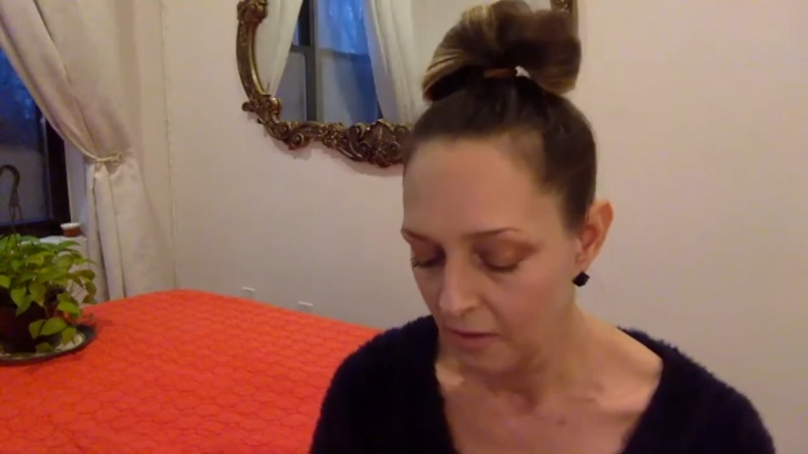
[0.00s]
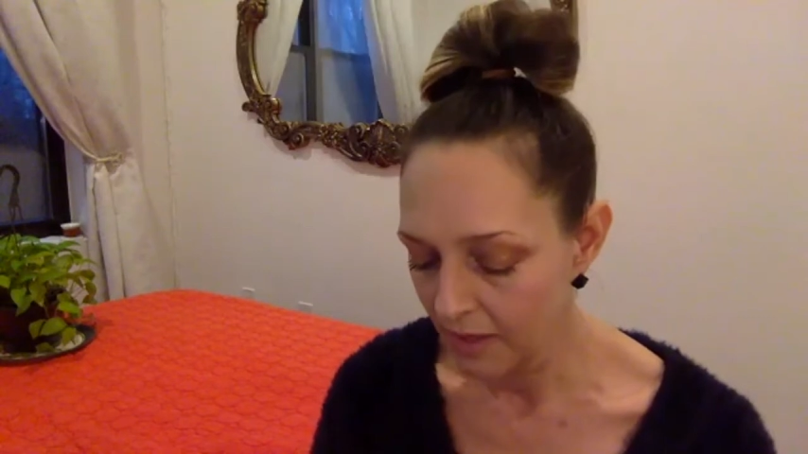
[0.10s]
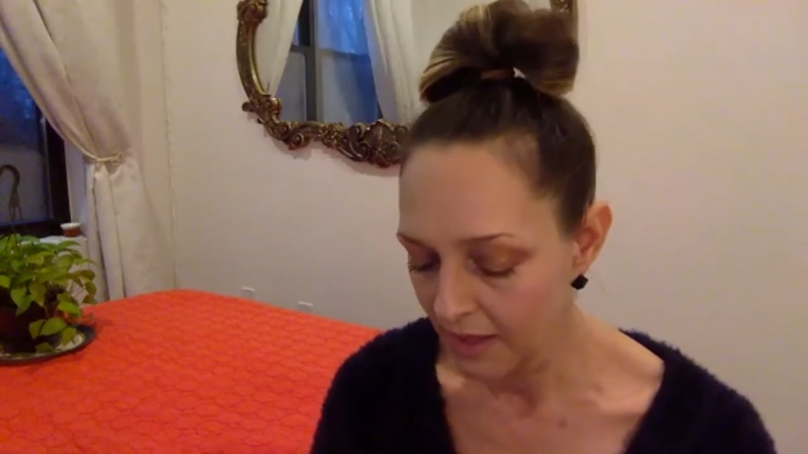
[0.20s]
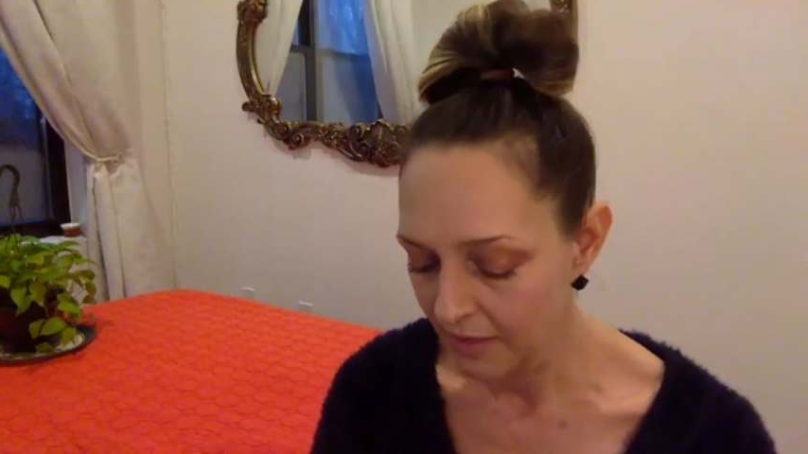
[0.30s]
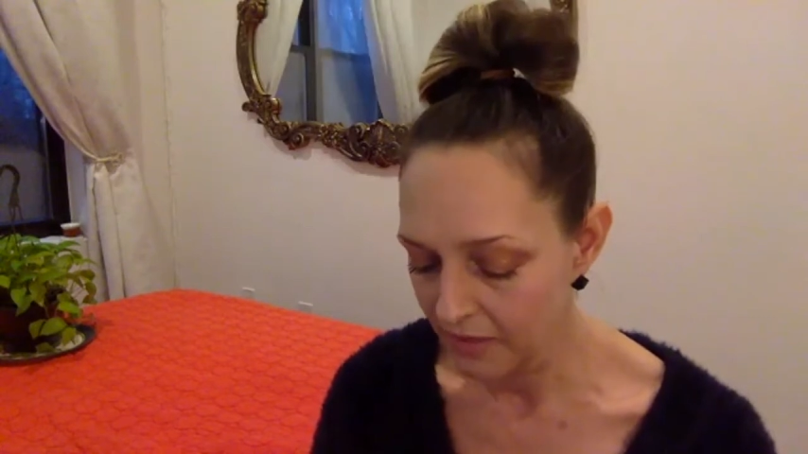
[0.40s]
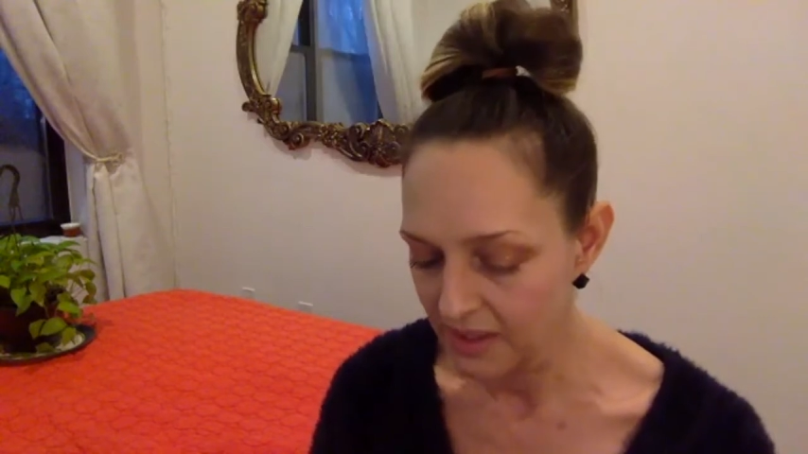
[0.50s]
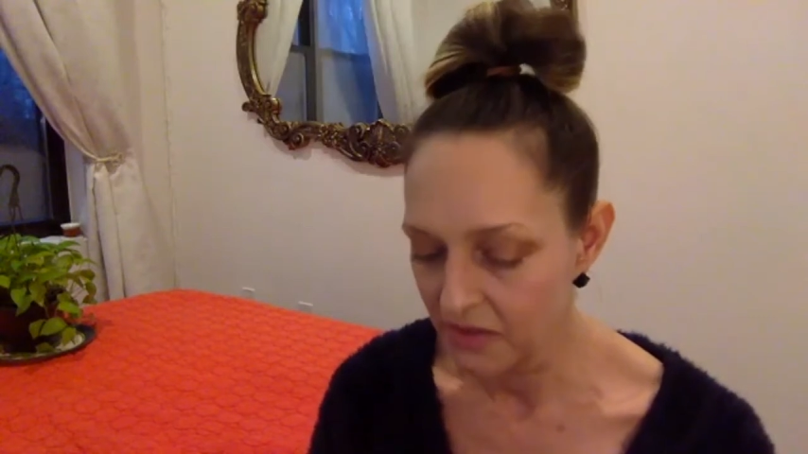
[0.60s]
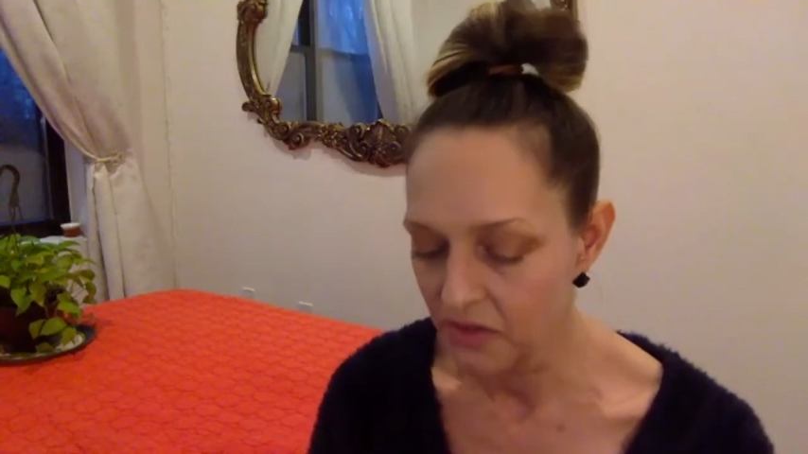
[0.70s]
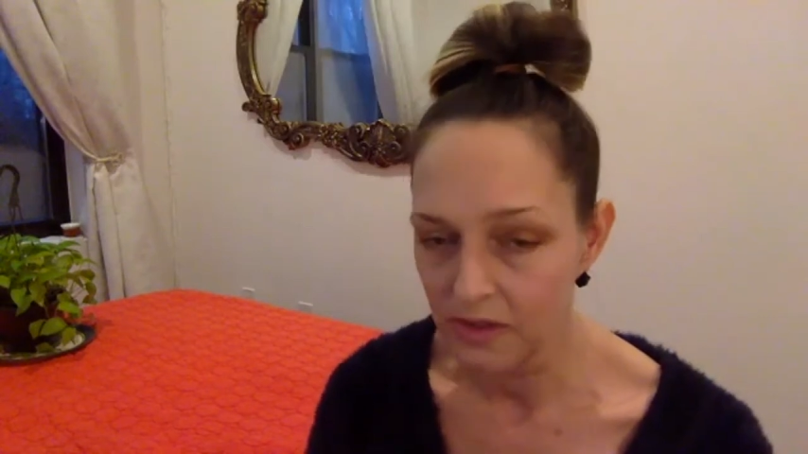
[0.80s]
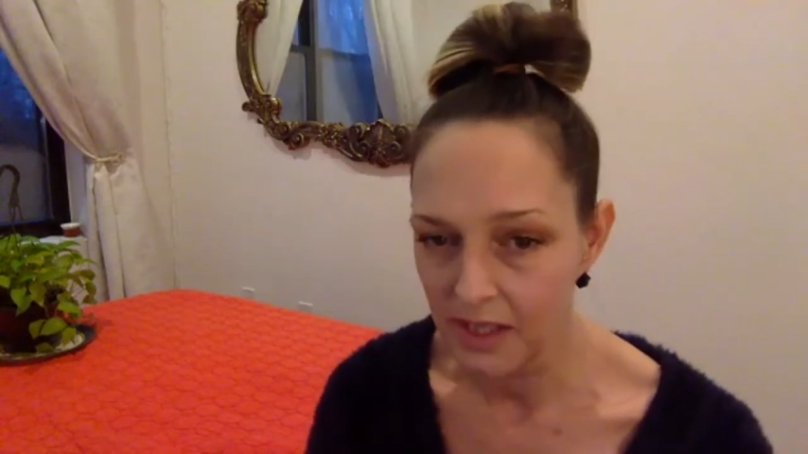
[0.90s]
we have
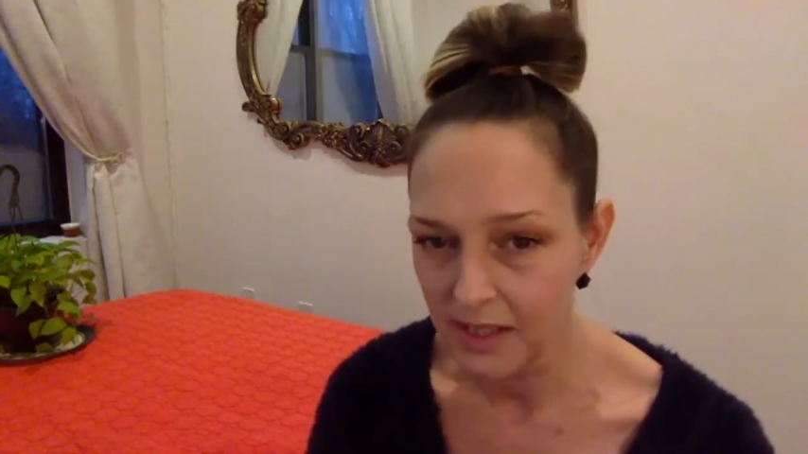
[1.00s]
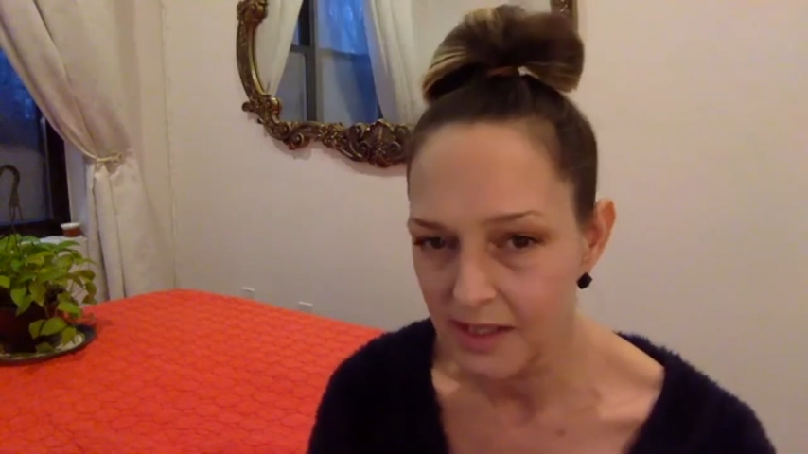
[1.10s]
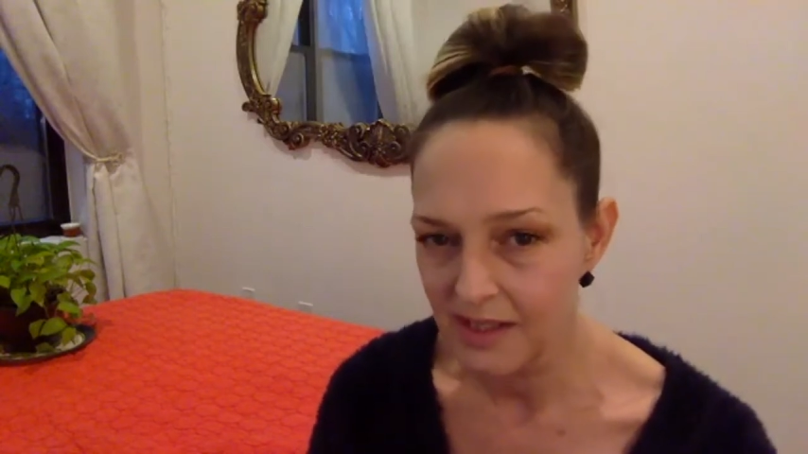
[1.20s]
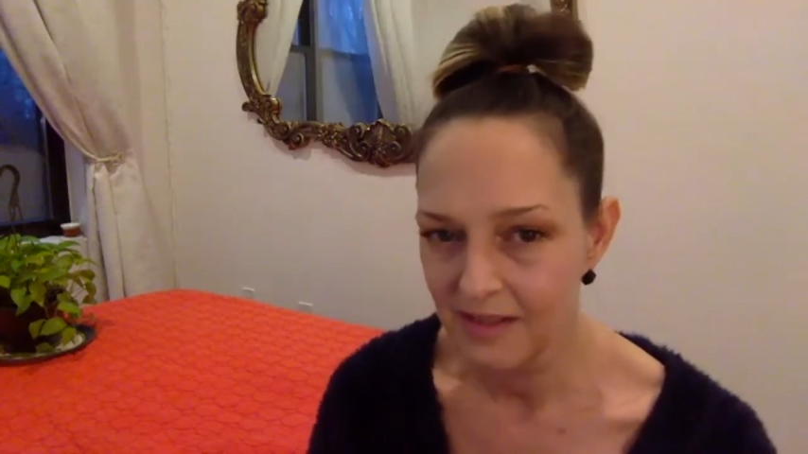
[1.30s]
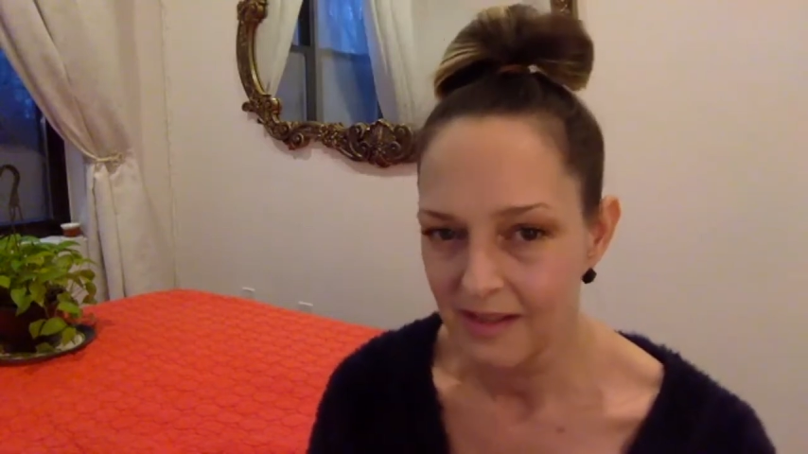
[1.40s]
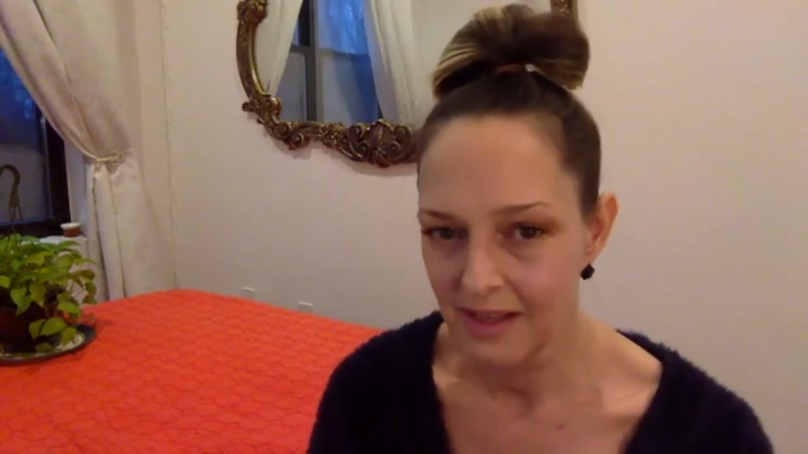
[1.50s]
essential needs.